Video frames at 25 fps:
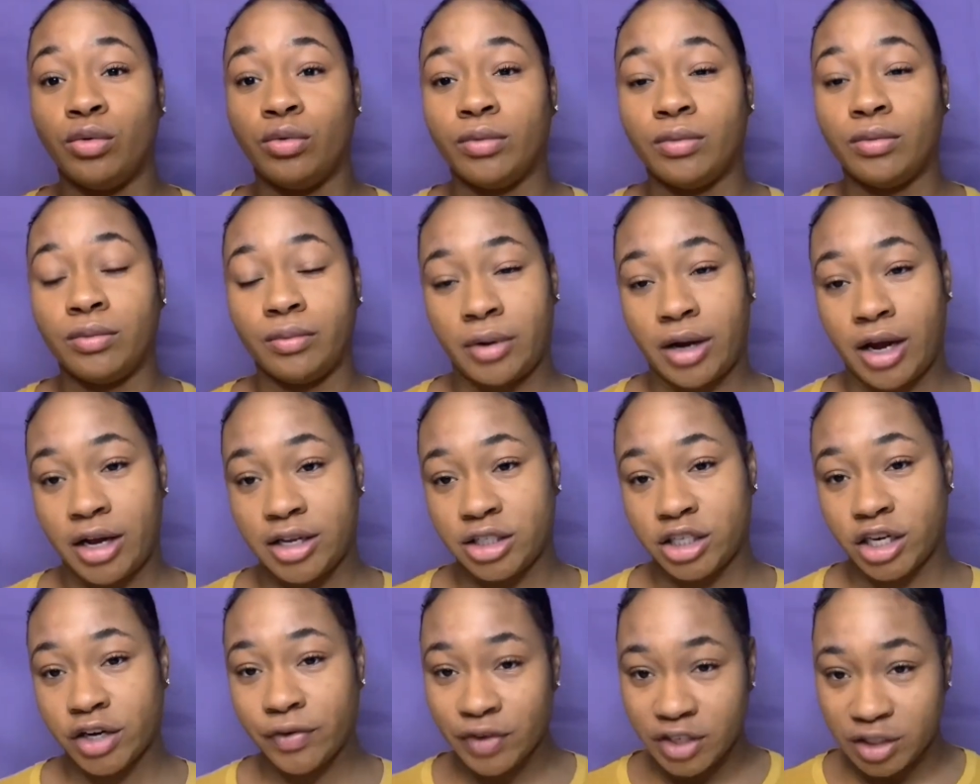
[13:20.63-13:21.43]
a
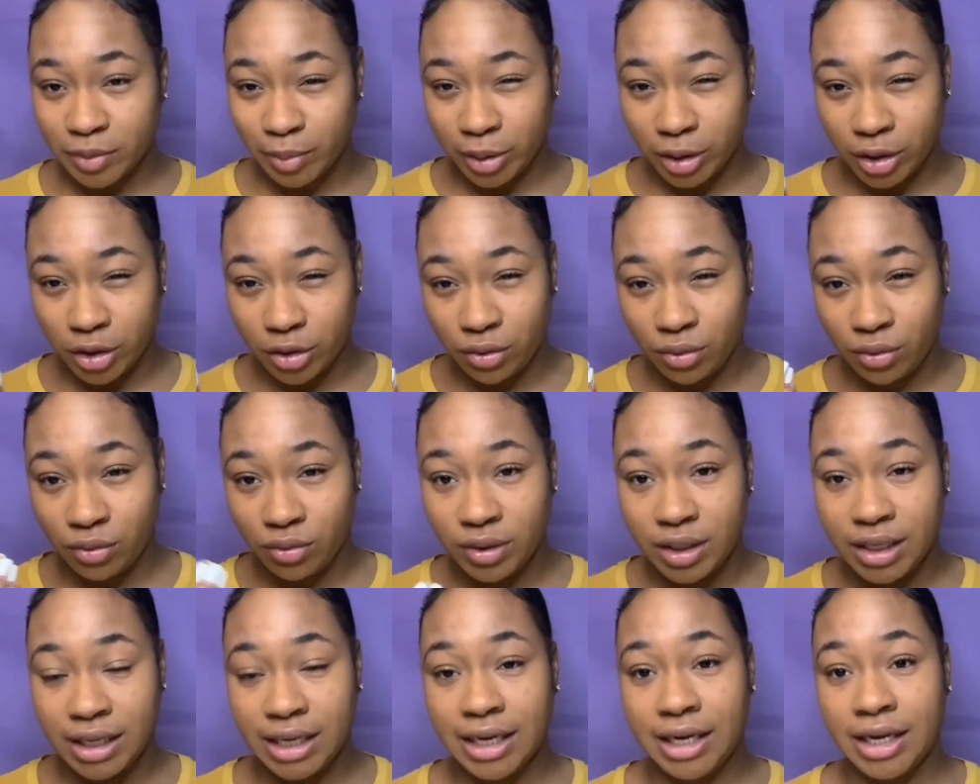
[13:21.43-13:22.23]
cervix
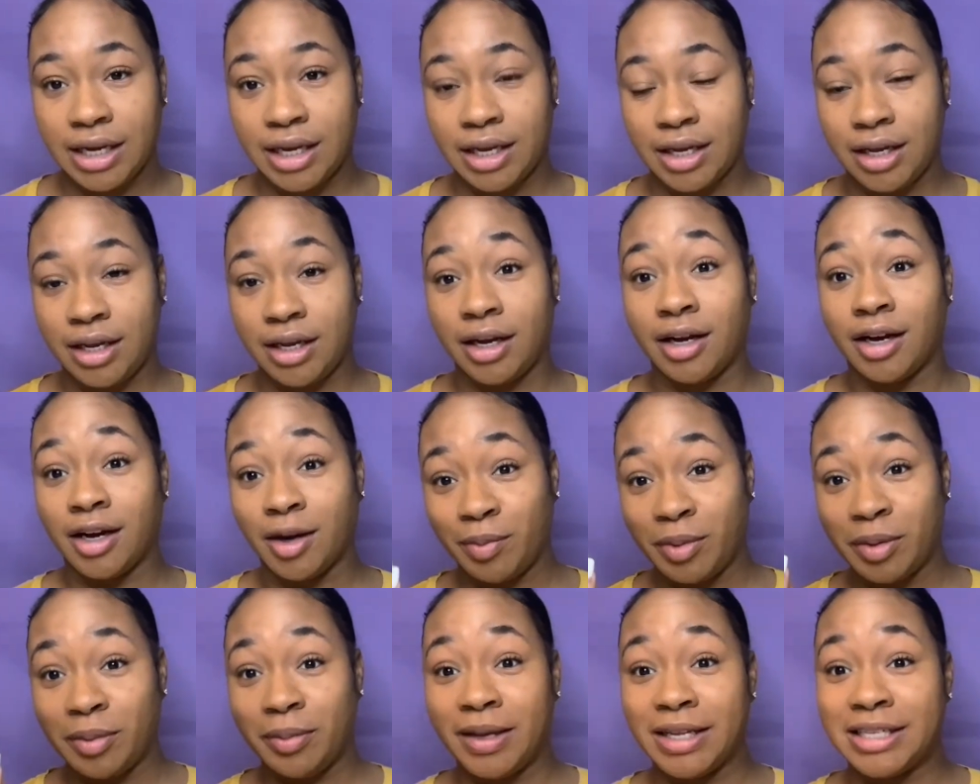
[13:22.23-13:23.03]
balloon up
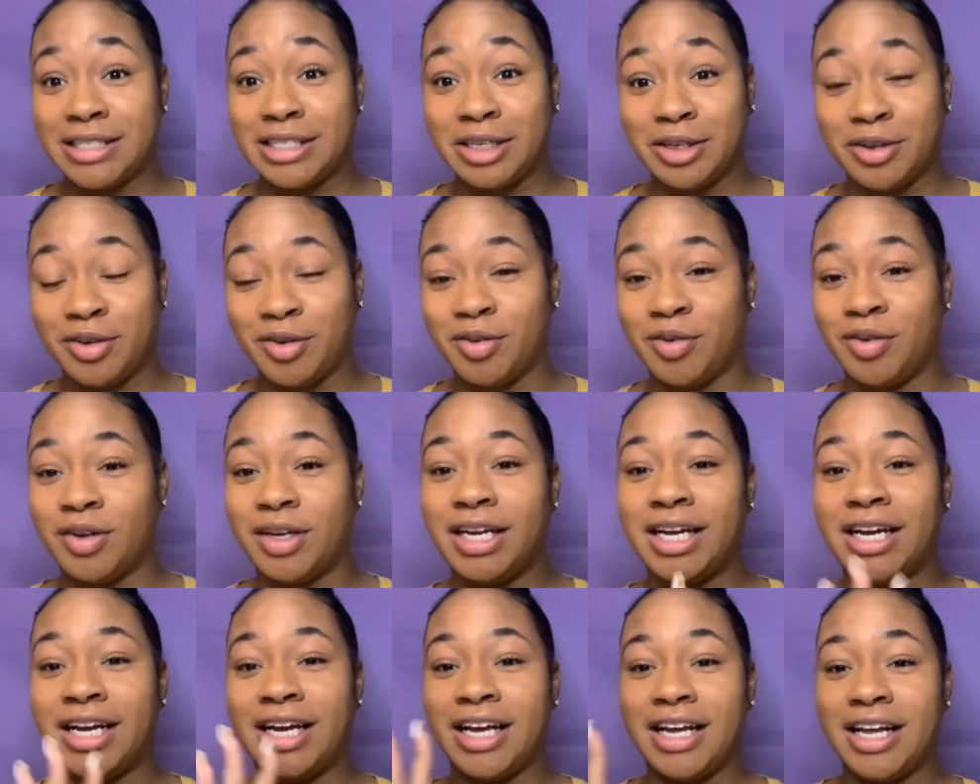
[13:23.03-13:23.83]
in me too,
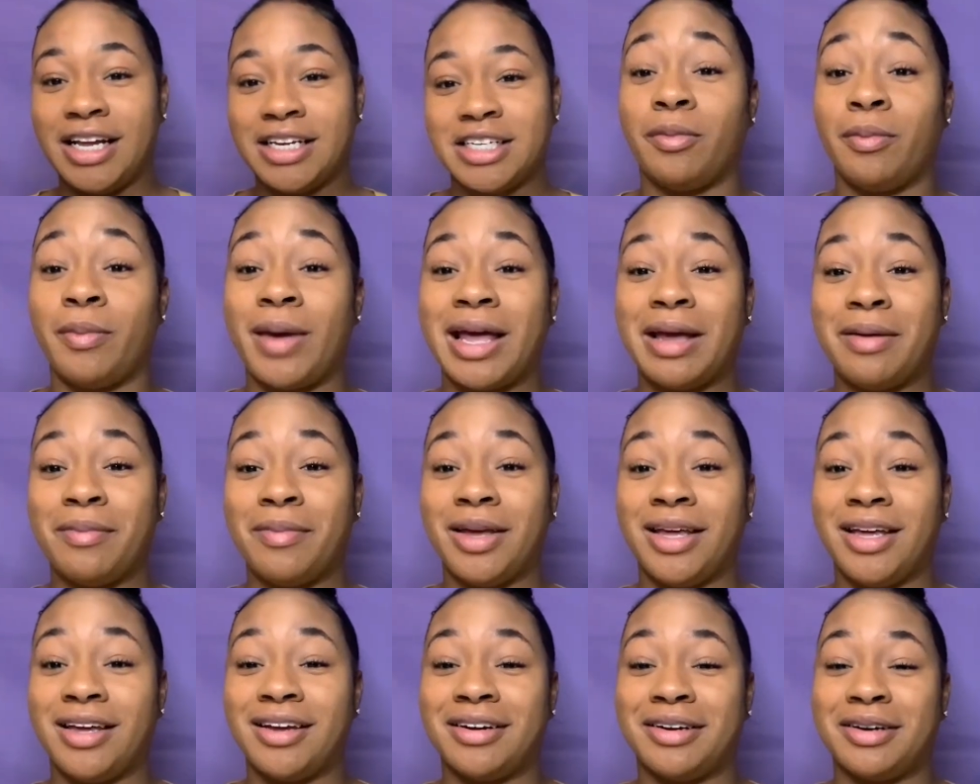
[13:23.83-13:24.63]
to make
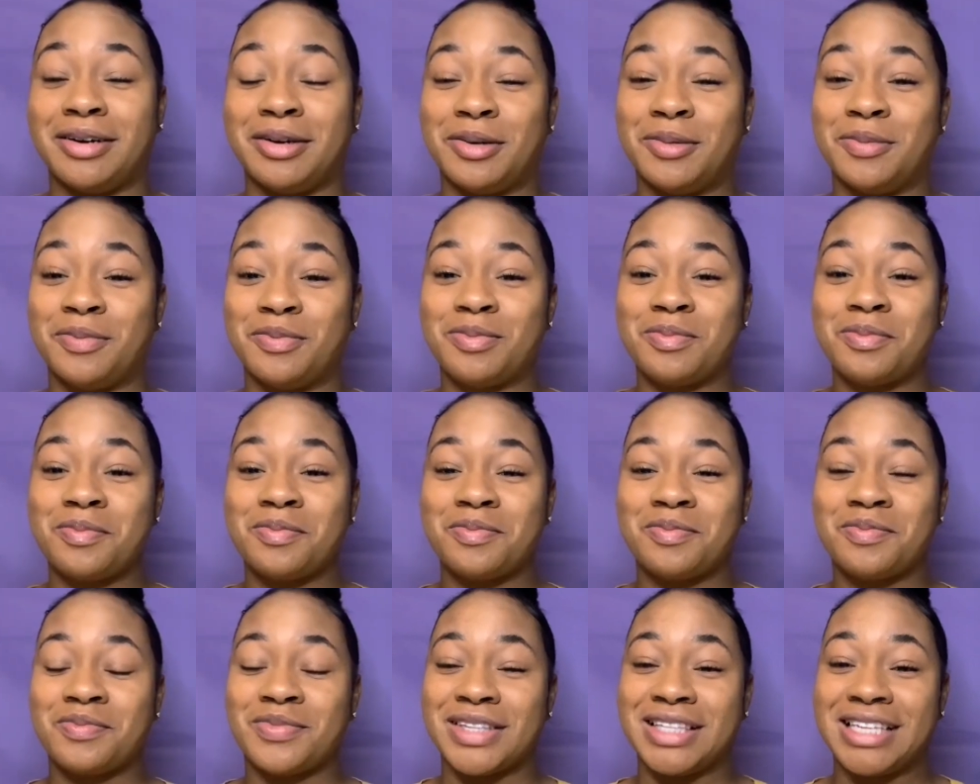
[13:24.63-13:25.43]
me
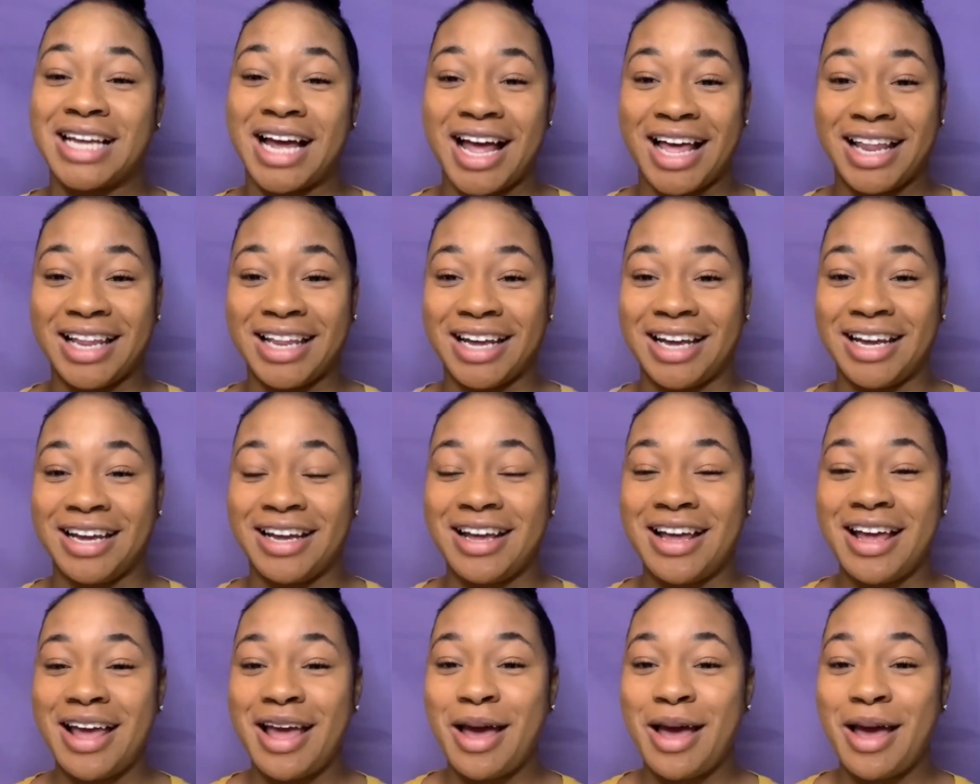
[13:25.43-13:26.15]
dilate.